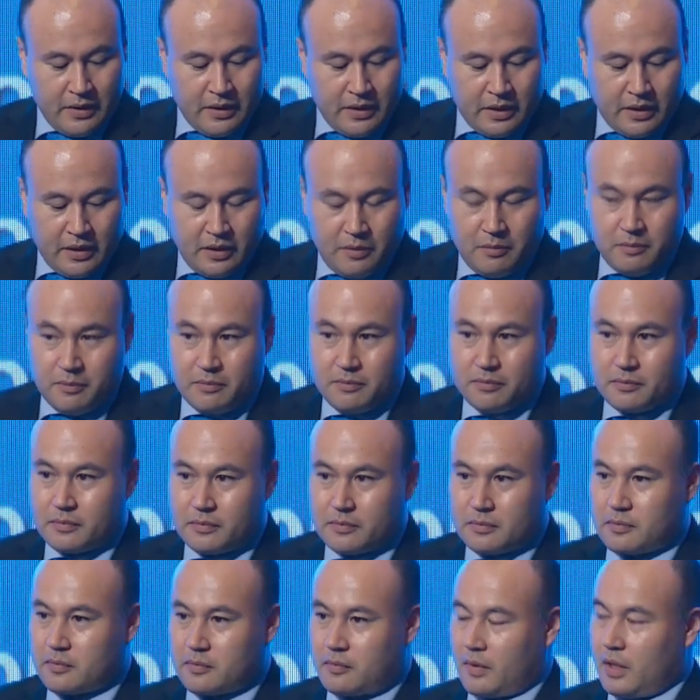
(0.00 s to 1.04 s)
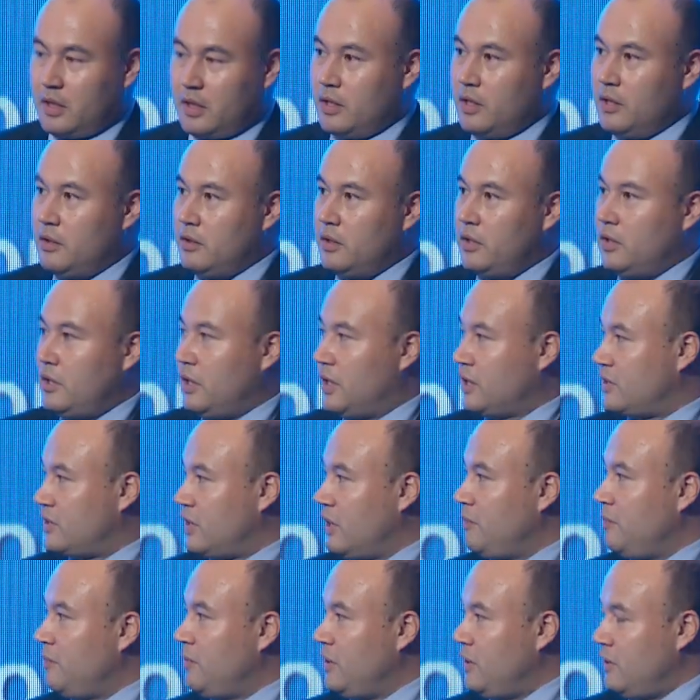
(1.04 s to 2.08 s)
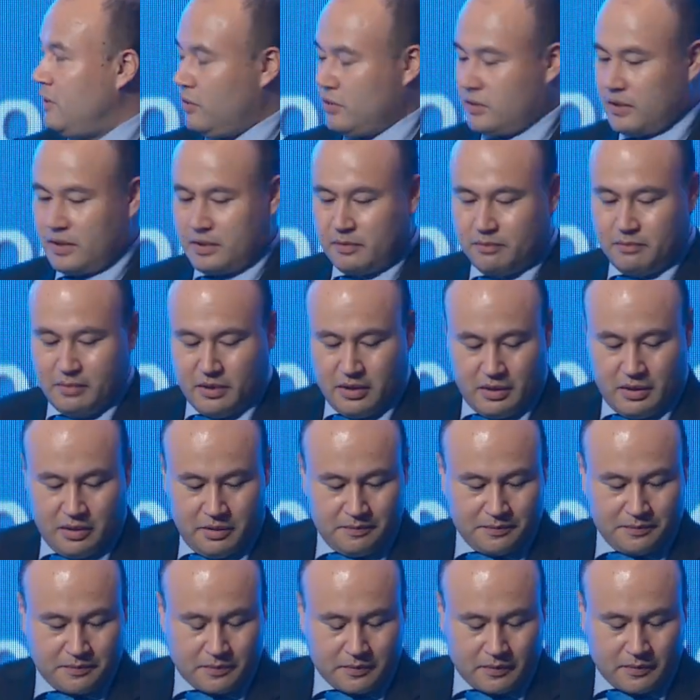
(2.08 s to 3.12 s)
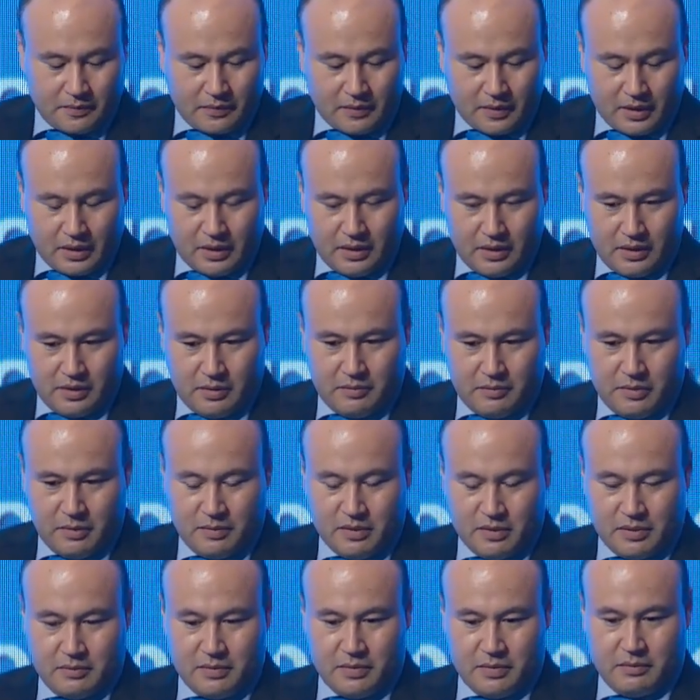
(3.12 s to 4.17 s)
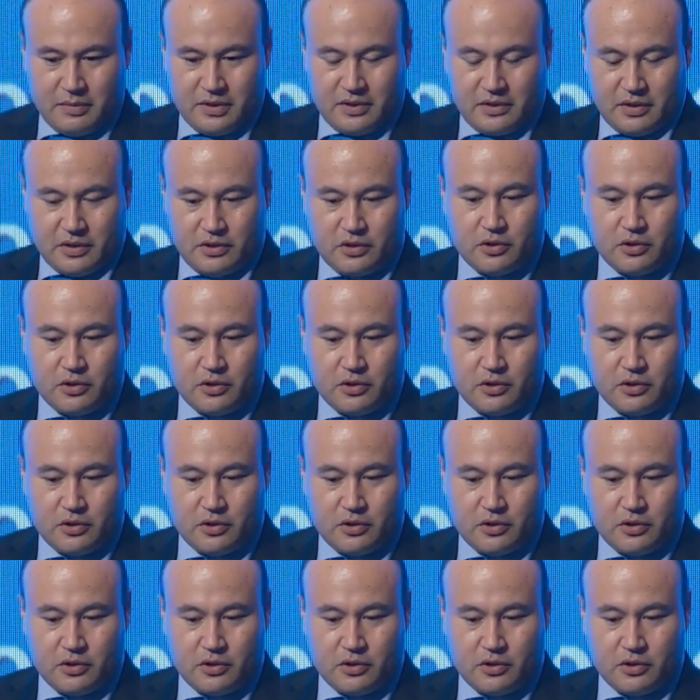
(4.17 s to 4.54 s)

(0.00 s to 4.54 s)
An example, also as Mr.